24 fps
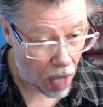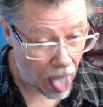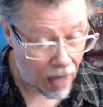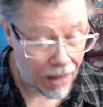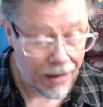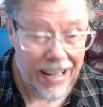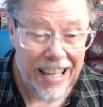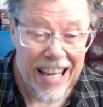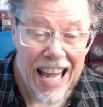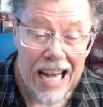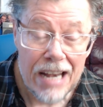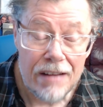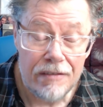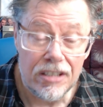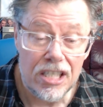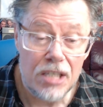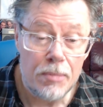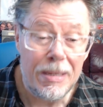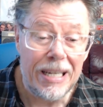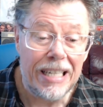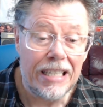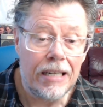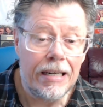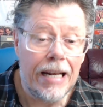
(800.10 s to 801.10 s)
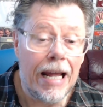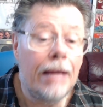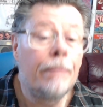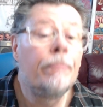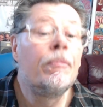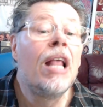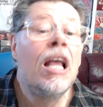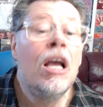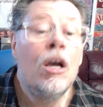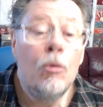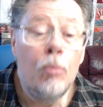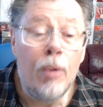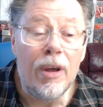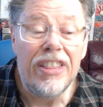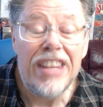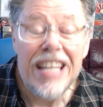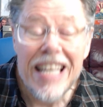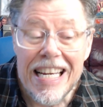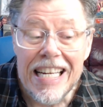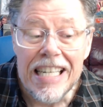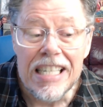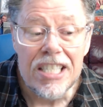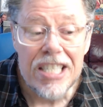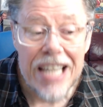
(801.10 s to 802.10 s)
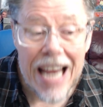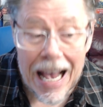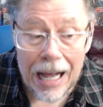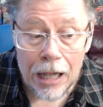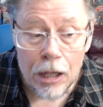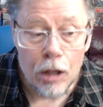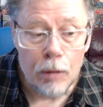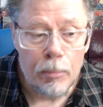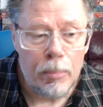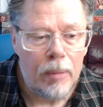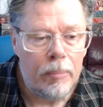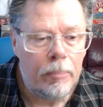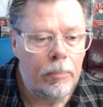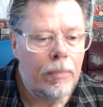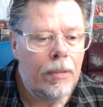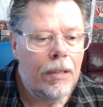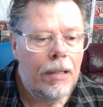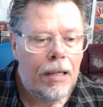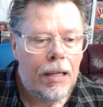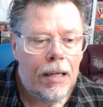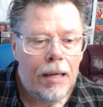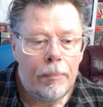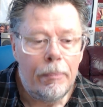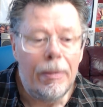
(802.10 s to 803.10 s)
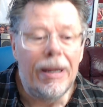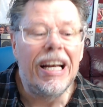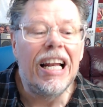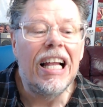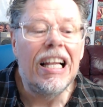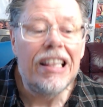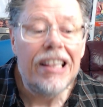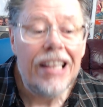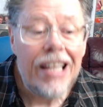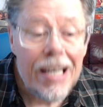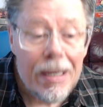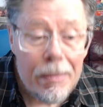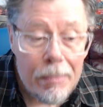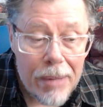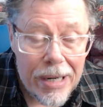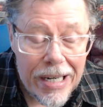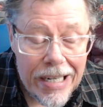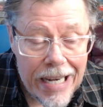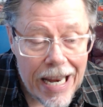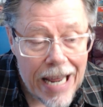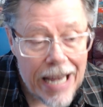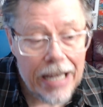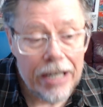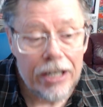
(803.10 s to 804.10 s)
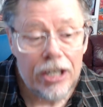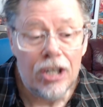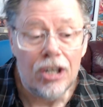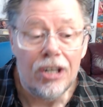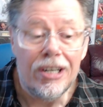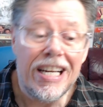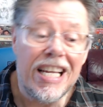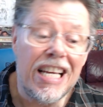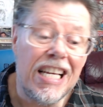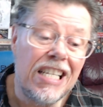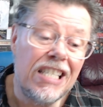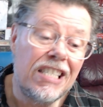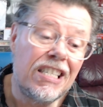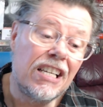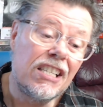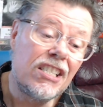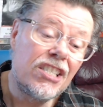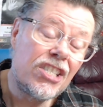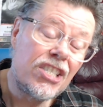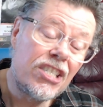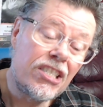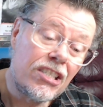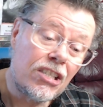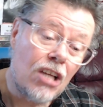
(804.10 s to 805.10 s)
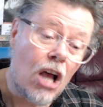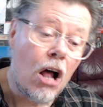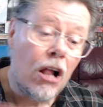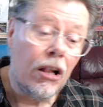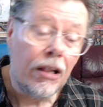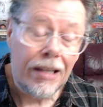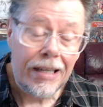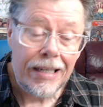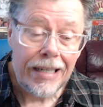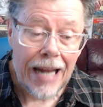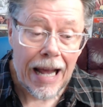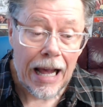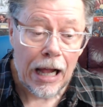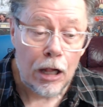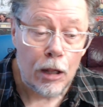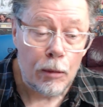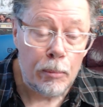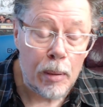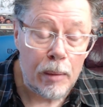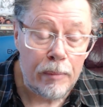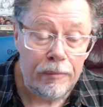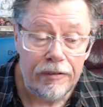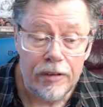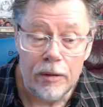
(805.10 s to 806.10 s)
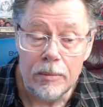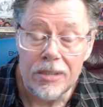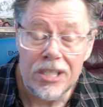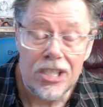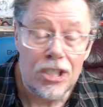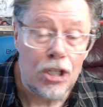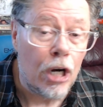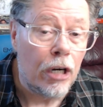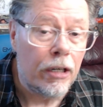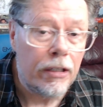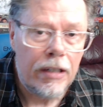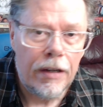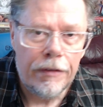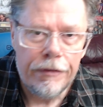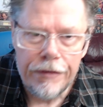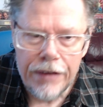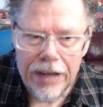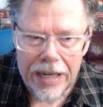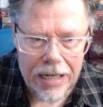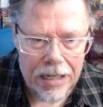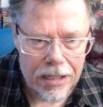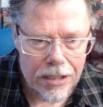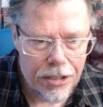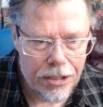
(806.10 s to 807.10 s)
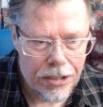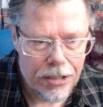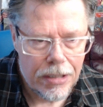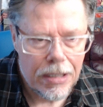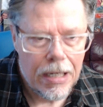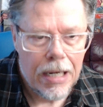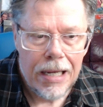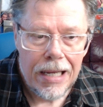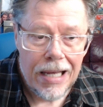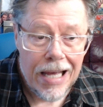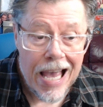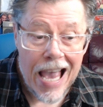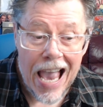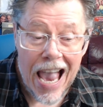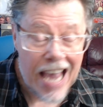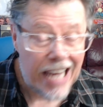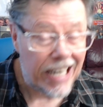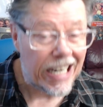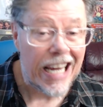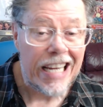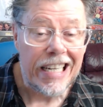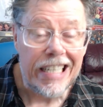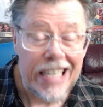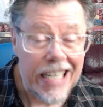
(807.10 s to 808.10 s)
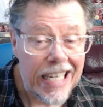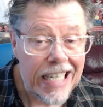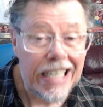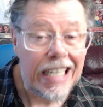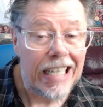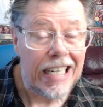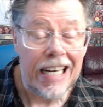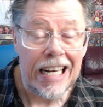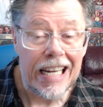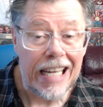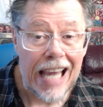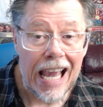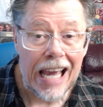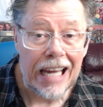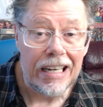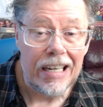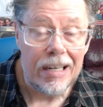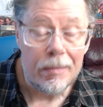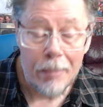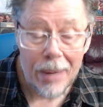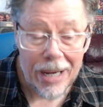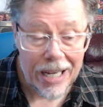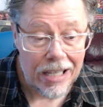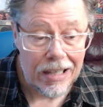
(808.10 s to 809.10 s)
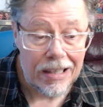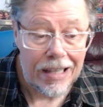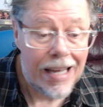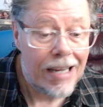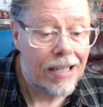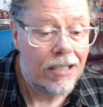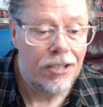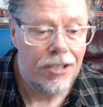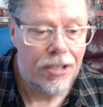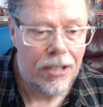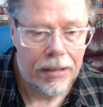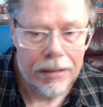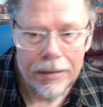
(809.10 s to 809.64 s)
can't even speak today, with each album. But Eliminator is a solid album from start to finish, and I need it again in my collection.